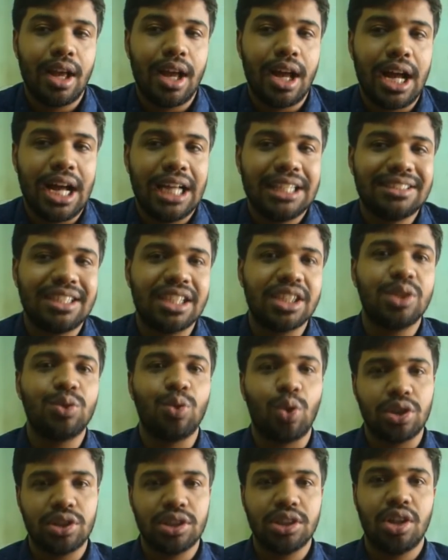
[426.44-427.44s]
I started
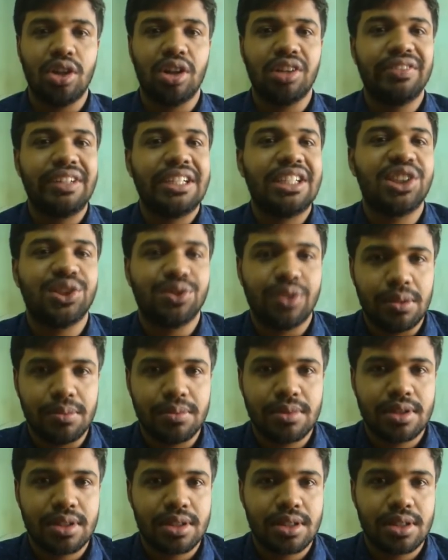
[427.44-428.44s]
watching a lot of English
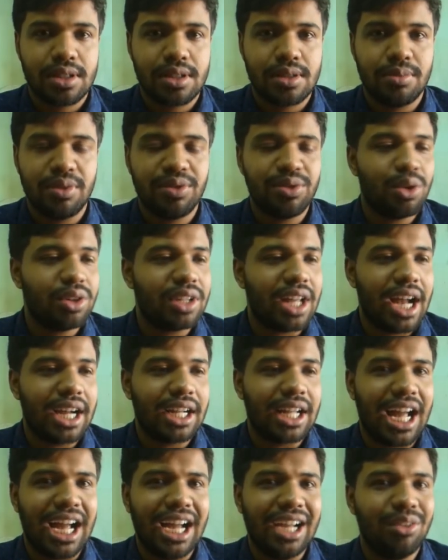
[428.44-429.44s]
films. Before
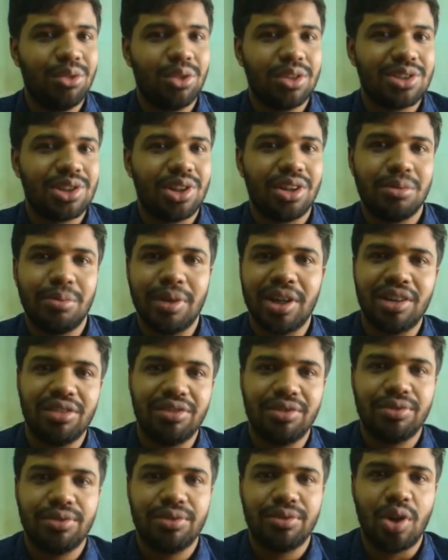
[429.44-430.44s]
that, I was not a big
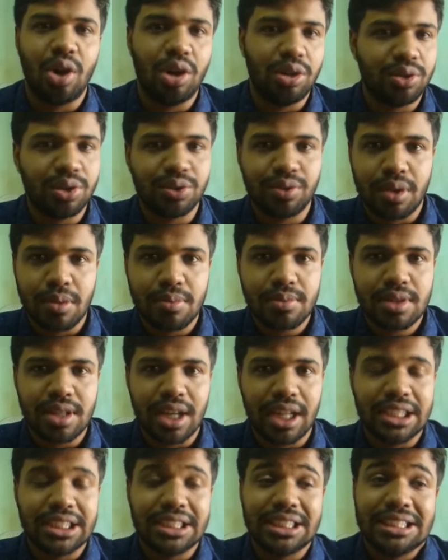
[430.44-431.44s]
of Hollywood films.
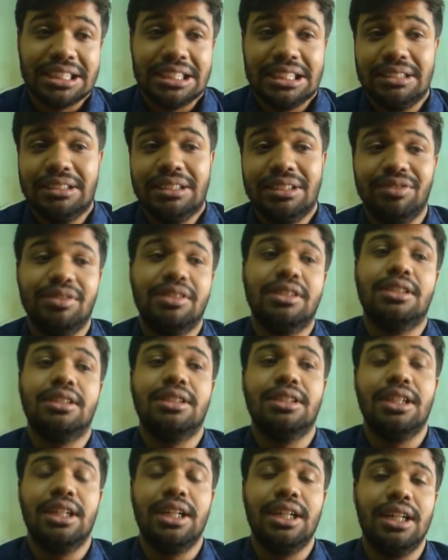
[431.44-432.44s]
I didn't never
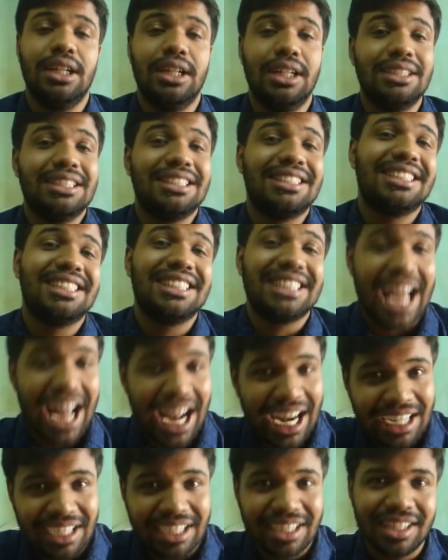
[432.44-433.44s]

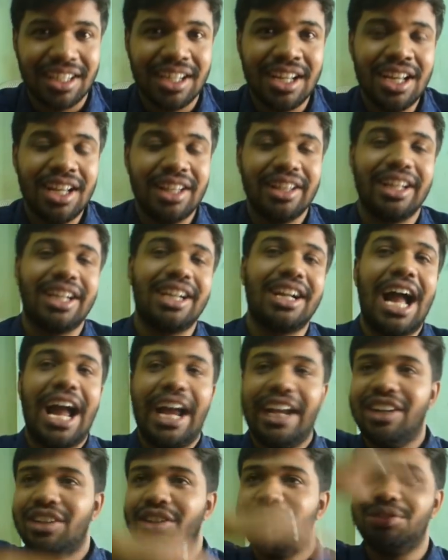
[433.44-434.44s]
understand the
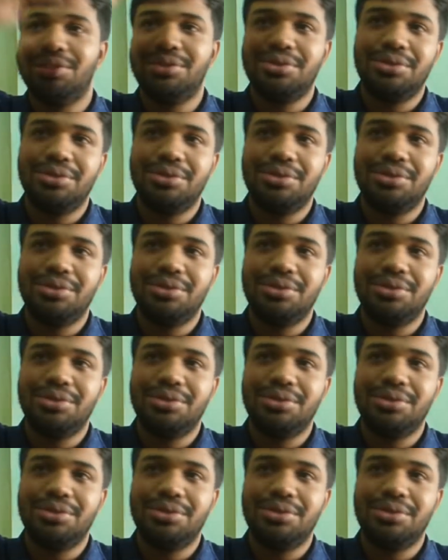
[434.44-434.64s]
kind of